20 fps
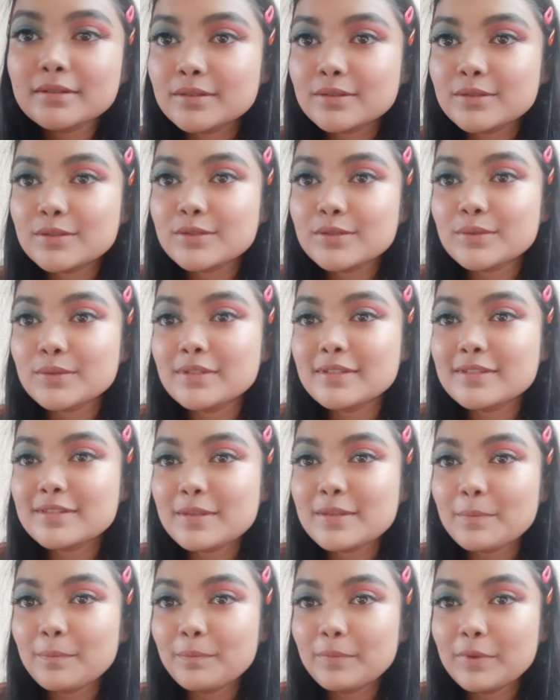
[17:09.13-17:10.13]
So this is
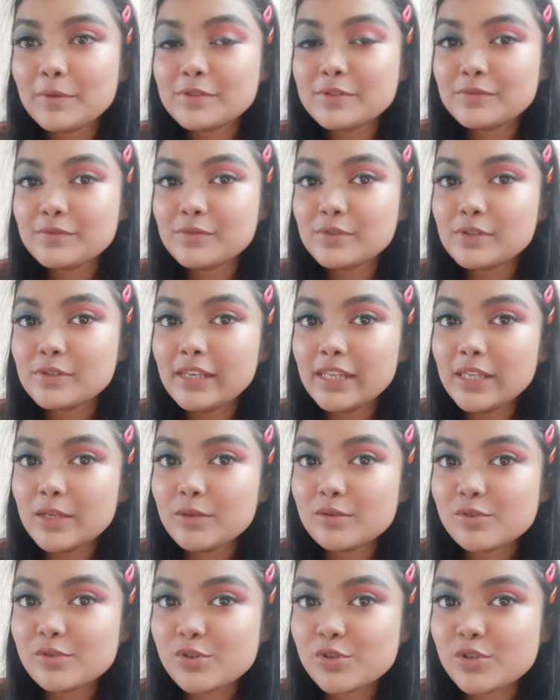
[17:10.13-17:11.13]
a beautiful
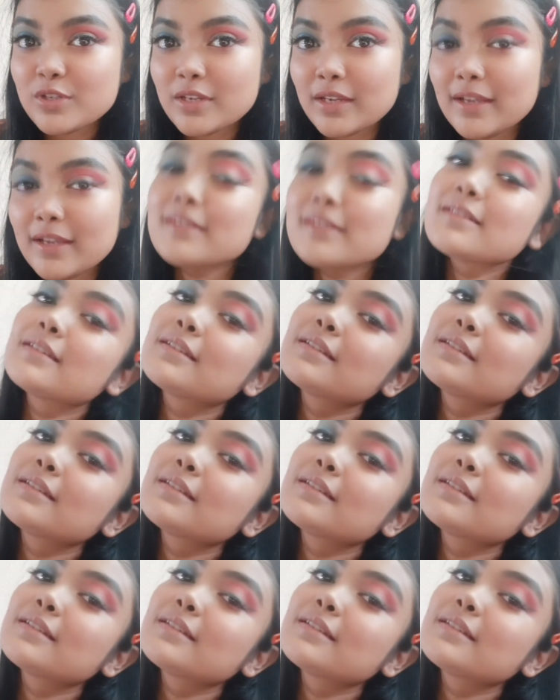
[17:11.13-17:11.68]
nude shade.